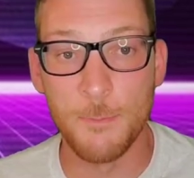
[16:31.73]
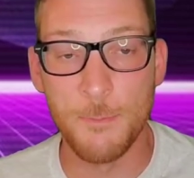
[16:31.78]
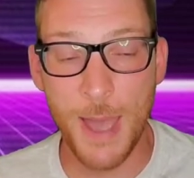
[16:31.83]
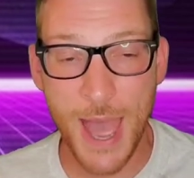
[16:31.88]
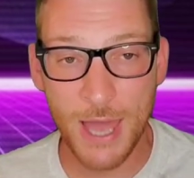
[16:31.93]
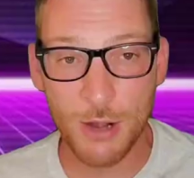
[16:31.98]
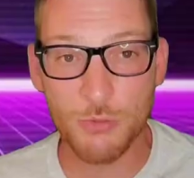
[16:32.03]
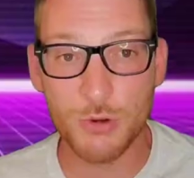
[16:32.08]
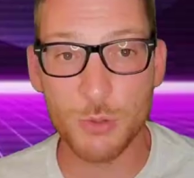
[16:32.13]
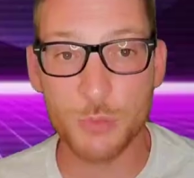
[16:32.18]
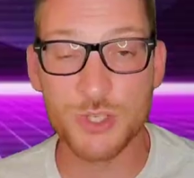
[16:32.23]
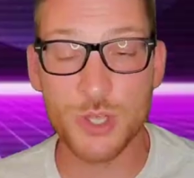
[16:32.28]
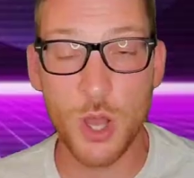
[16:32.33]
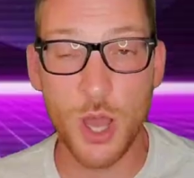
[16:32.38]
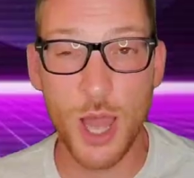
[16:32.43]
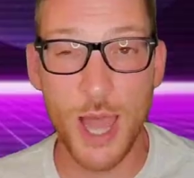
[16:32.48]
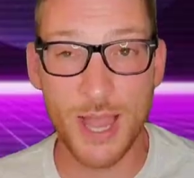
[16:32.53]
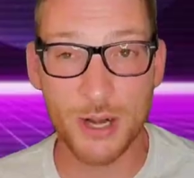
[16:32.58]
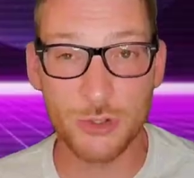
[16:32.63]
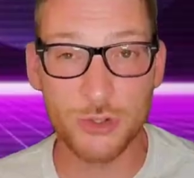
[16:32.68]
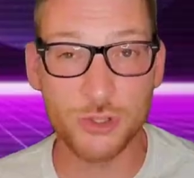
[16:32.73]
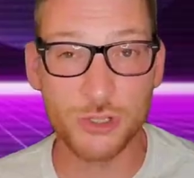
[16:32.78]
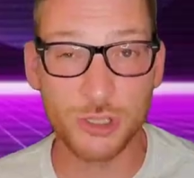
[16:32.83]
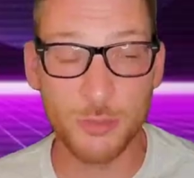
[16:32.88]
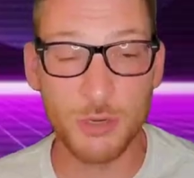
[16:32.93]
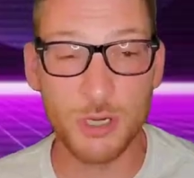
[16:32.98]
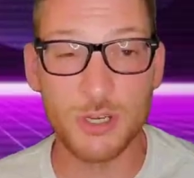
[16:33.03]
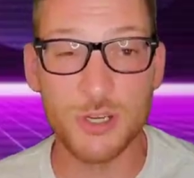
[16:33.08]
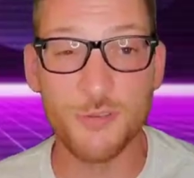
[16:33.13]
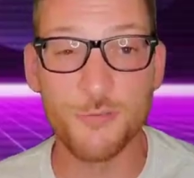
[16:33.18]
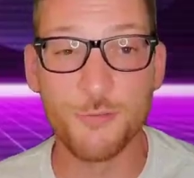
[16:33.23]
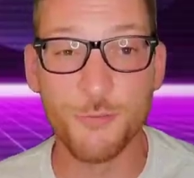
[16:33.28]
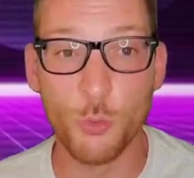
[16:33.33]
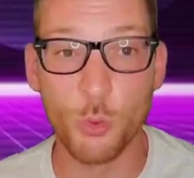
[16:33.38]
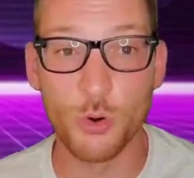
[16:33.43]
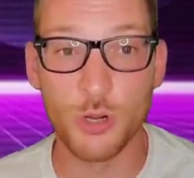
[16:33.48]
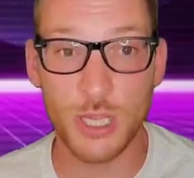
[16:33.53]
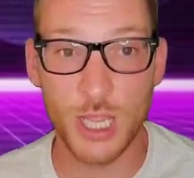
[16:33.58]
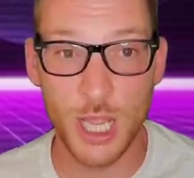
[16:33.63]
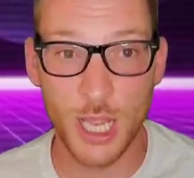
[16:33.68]
The battery was actually limited to
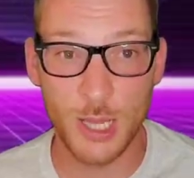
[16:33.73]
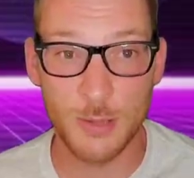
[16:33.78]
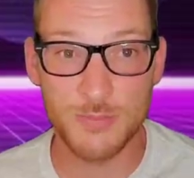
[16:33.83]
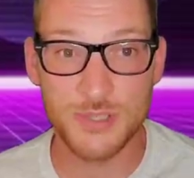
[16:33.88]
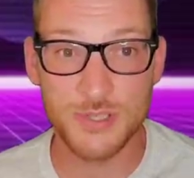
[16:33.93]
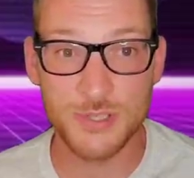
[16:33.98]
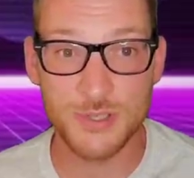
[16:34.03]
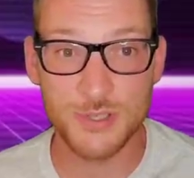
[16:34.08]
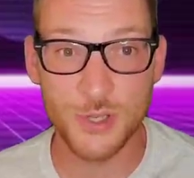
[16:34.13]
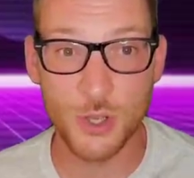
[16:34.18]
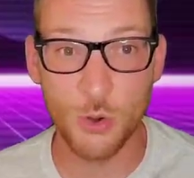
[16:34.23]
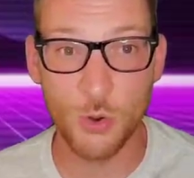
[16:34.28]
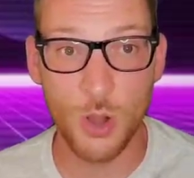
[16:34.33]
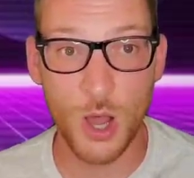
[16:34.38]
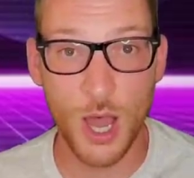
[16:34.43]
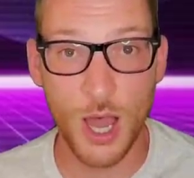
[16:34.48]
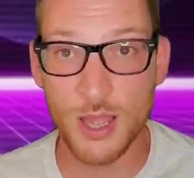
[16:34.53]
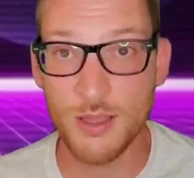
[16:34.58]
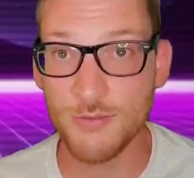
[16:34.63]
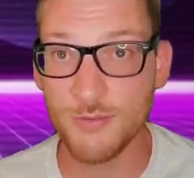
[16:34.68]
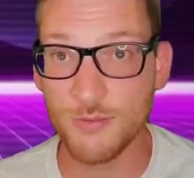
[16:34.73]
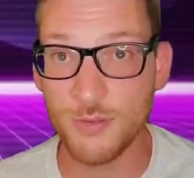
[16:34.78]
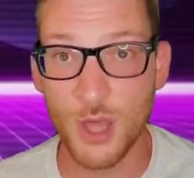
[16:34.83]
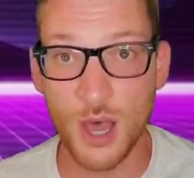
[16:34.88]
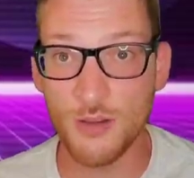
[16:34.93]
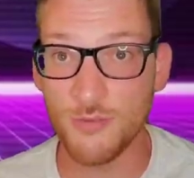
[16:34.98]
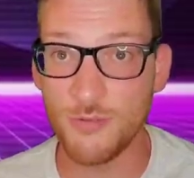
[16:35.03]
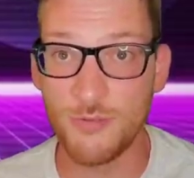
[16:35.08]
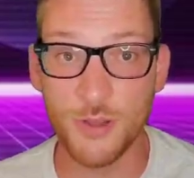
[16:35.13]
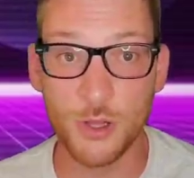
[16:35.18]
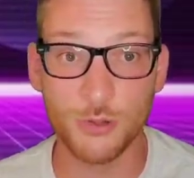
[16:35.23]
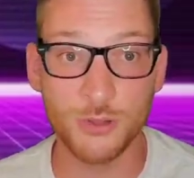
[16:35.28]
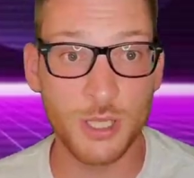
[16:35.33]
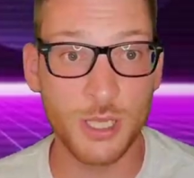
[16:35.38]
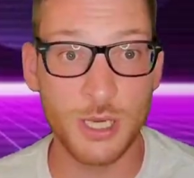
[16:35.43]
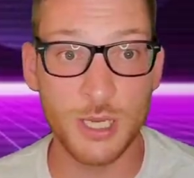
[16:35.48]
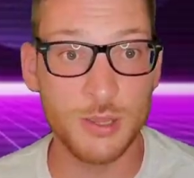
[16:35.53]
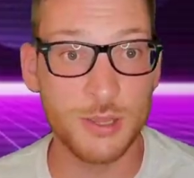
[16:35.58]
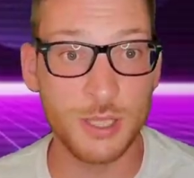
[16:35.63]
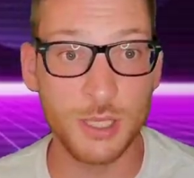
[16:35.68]
40 amps, so I've not
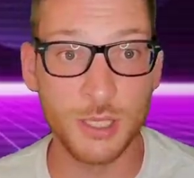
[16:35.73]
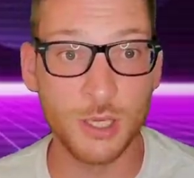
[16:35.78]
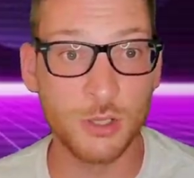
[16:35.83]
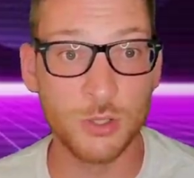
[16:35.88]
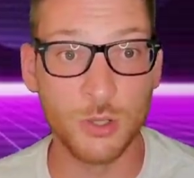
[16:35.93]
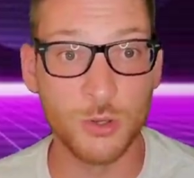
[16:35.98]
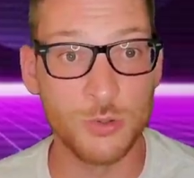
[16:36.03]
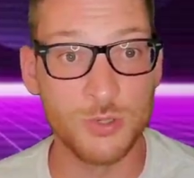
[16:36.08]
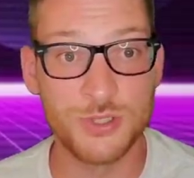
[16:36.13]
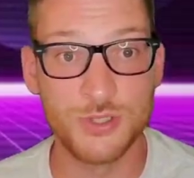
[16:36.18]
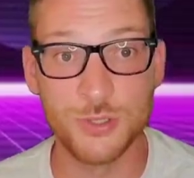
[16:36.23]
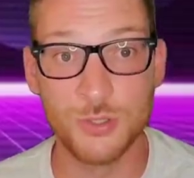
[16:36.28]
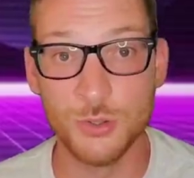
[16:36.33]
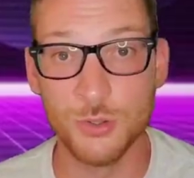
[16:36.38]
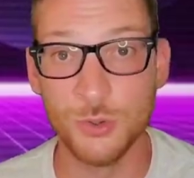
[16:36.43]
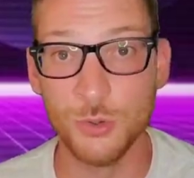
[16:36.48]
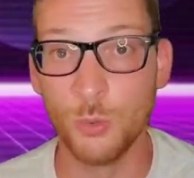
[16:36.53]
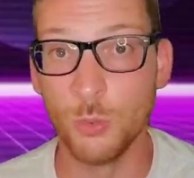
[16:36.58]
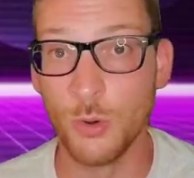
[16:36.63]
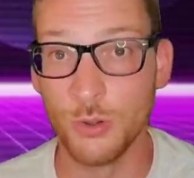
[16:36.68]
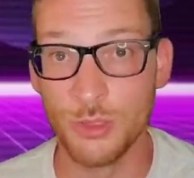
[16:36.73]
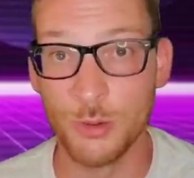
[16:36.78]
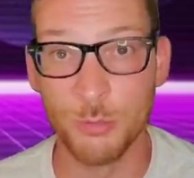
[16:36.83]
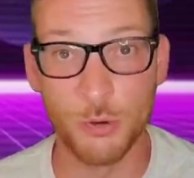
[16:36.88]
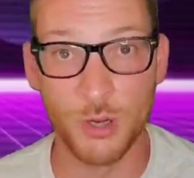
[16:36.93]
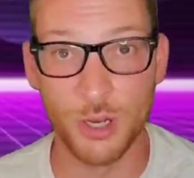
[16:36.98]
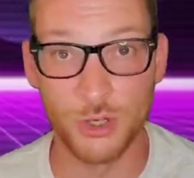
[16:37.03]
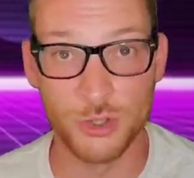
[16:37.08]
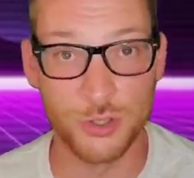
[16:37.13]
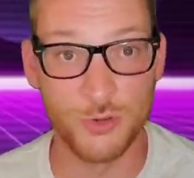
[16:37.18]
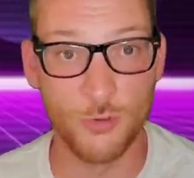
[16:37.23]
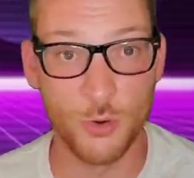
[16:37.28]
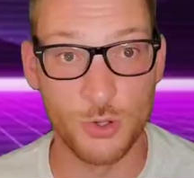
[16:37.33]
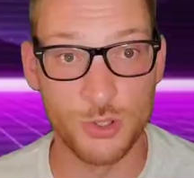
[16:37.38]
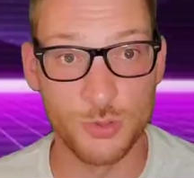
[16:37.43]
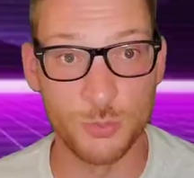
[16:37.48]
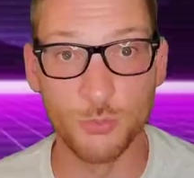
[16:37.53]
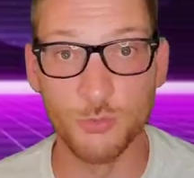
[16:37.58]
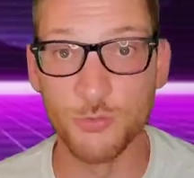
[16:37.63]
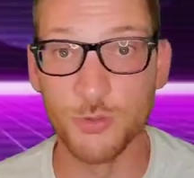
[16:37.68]
felt anything close to what the production
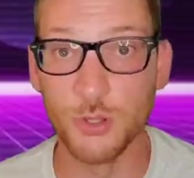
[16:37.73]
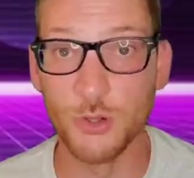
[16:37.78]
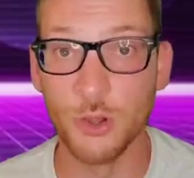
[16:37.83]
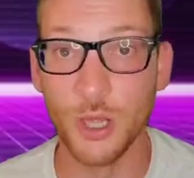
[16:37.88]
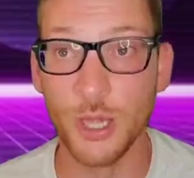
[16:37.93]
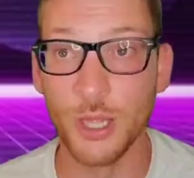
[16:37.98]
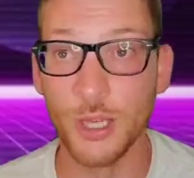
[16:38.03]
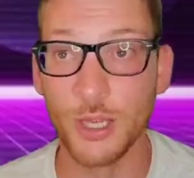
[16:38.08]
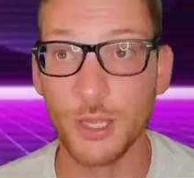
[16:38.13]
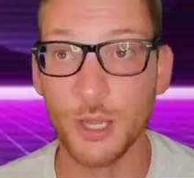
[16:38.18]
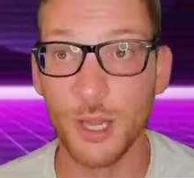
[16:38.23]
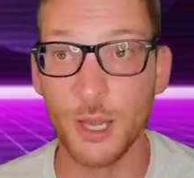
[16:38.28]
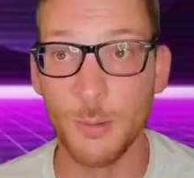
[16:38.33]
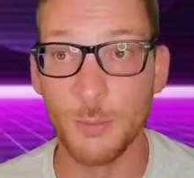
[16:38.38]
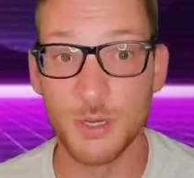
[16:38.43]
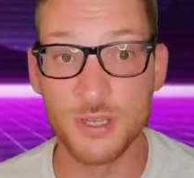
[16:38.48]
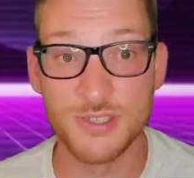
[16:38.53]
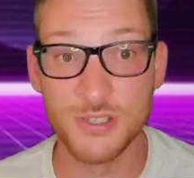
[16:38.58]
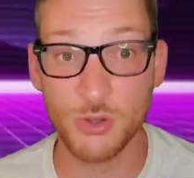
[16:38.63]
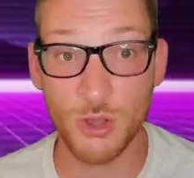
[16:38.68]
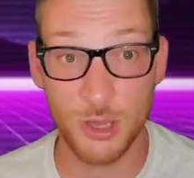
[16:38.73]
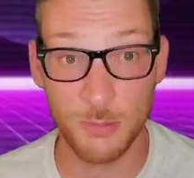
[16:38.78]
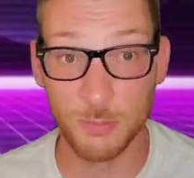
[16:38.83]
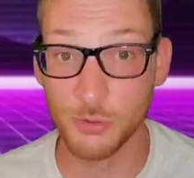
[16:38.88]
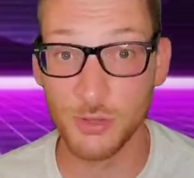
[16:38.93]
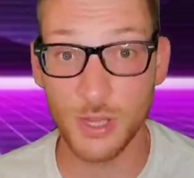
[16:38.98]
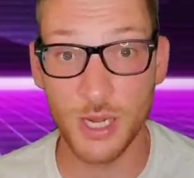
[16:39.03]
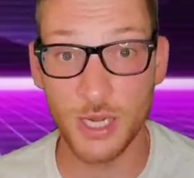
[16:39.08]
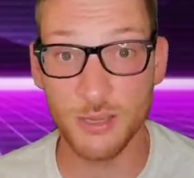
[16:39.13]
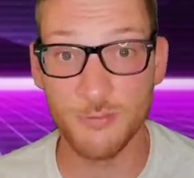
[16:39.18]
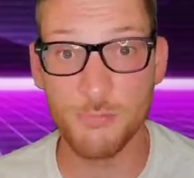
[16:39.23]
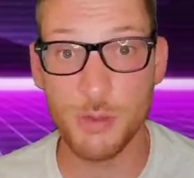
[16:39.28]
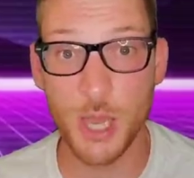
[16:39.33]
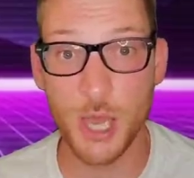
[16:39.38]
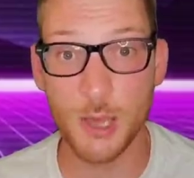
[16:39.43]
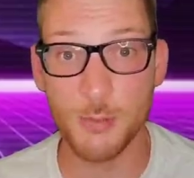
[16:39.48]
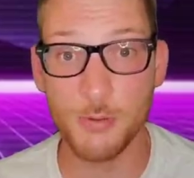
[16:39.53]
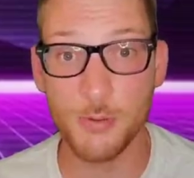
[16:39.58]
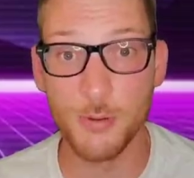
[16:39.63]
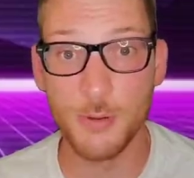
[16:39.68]
version will feel like, but it still had plenty of
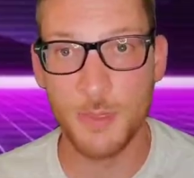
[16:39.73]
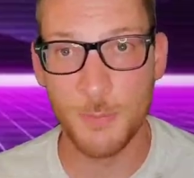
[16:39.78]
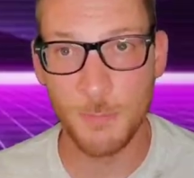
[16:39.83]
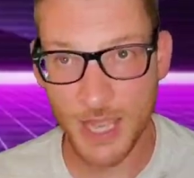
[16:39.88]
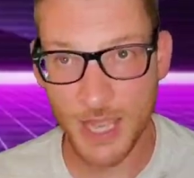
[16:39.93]
pep.